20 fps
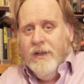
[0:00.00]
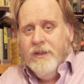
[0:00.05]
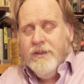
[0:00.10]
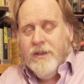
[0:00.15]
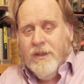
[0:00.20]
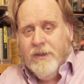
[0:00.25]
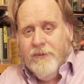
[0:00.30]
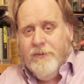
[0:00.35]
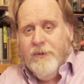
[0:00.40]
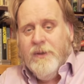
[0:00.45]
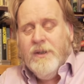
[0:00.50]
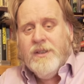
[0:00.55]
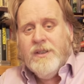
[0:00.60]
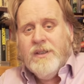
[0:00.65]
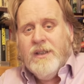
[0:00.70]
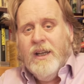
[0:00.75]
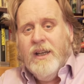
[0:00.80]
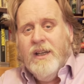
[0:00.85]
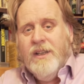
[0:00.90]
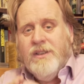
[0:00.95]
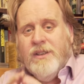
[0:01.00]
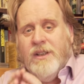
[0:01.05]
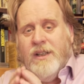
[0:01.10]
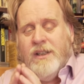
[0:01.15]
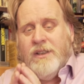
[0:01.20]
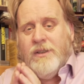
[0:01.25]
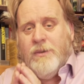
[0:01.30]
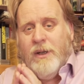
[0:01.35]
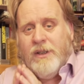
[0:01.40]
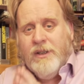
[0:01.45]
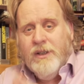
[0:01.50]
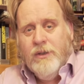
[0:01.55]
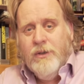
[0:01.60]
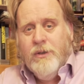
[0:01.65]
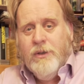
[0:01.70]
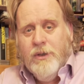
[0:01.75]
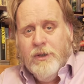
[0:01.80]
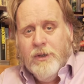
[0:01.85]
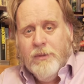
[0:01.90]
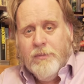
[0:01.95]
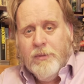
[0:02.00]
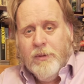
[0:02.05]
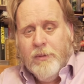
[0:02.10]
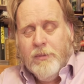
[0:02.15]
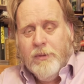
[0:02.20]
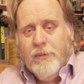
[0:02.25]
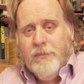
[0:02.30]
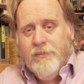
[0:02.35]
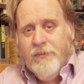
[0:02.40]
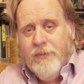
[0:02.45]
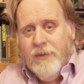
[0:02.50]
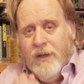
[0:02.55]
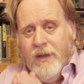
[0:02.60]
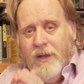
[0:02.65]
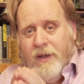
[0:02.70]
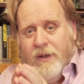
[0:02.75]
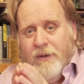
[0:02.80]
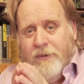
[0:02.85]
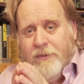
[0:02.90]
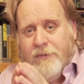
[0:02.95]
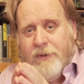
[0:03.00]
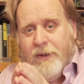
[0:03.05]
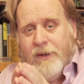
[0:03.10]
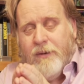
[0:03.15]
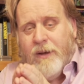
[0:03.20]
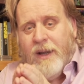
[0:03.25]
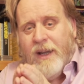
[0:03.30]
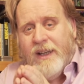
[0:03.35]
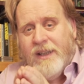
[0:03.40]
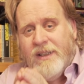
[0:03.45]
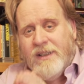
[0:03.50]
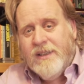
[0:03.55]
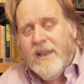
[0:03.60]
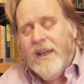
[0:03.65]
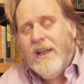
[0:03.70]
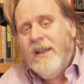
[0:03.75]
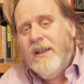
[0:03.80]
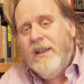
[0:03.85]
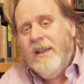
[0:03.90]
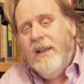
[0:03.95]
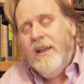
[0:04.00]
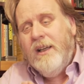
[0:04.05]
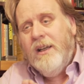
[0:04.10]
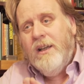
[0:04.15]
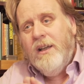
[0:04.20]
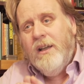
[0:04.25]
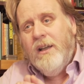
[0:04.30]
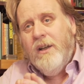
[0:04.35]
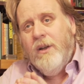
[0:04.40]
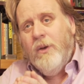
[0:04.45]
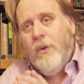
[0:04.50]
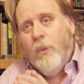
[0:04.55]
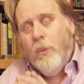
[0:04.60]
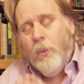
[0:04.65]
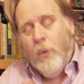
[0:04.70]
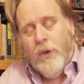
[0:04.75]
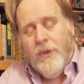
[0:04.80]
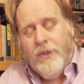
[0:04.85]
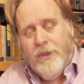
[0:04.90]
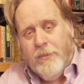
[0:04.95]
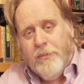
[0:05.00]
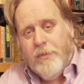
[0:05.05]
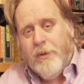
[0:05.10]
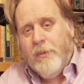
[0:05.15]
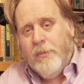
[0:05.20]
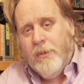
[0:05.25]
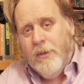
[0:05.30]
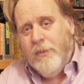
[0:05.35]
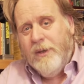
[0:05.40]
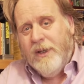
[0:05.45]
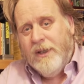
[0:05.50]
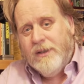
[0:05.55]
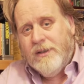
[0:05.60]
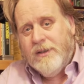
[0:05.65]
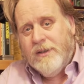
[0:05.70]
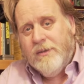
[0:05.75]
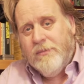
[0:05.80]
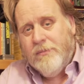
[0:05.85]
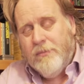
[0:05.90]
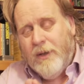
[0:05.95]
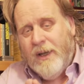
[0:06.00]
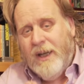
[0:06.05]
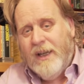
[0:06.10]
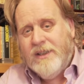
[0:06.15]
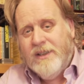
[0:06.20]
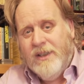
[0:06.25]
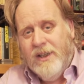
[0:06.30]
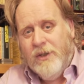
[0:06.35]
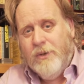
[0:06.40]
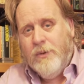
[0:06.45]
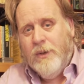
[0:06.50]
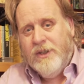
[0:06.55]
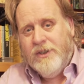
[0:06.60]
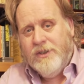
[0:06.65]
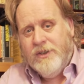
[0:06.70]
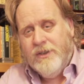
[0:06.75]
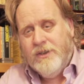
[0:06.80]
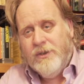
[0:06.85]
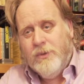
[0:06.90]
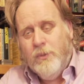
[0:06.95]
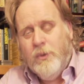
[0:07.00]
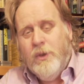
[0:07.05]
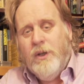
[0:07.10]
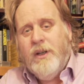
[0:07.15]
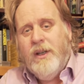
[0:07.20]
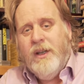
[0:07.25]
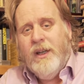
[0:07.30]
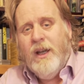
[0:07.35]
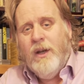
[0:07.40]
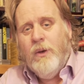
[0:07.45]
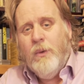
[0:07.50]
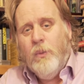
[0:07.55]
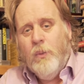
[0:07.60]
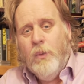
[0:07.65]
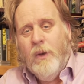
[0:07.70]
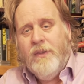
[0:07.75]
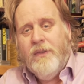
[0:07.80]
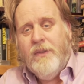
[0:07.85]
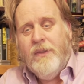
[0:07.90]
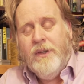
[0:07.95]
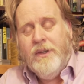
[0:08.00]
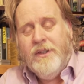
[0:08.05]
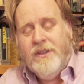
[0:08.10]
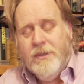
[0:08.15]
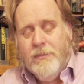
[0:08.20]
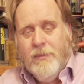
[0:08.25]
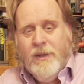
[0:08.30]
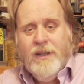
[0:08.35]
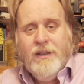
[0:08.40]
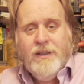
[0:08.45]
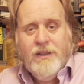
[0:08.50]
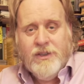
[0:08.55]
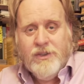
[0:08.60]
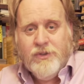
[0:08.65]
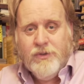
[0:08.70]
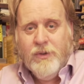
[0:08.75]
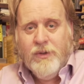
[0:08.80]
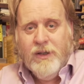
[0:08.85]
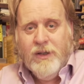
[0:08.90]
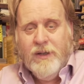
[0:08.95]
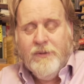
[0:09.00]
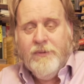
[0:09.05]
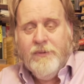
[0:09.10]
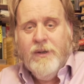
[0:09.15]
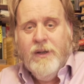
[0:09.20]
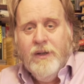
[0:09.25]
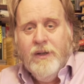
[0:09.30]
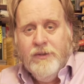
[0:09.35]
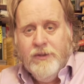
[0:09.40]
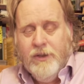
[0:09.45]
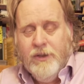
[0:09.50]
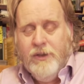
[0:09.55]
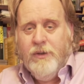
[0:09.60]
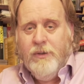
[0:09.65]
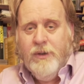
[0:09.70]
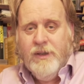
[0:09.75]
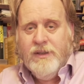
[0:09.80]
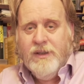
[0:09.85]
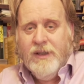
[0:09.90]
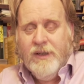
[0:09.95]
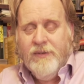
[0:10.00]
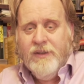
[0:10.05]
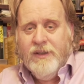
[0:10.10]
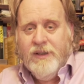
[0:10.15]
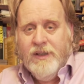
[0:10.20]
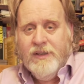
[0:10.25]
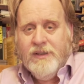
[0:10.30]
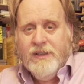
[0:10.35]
So the first stage is to actually look at your problem, figure out exactly what the problem is by asking questions and working out whether the demand is strong enough that you need to give it the